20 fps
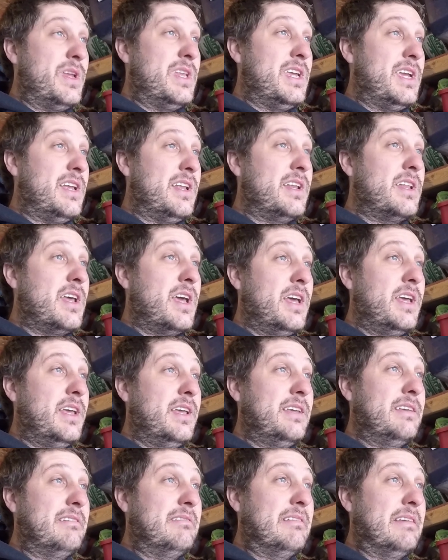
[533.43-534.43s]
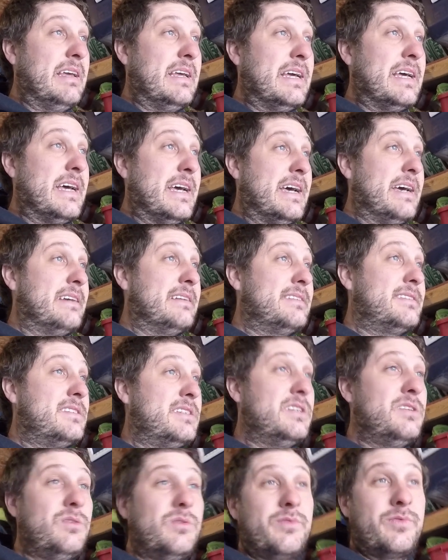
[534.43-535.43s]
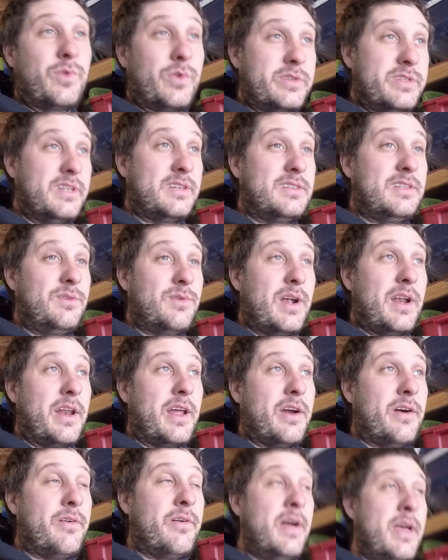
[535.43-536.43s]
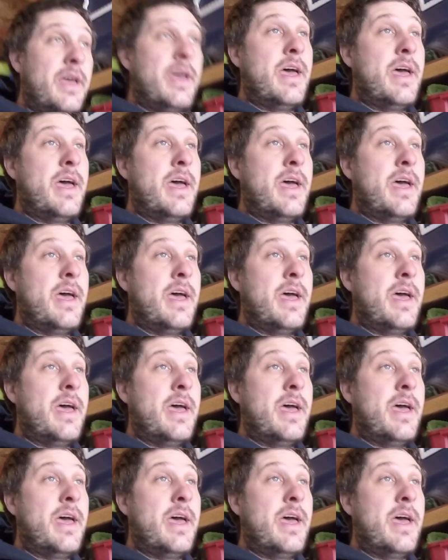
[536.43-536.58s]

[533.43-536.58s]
need to do a 460 right now.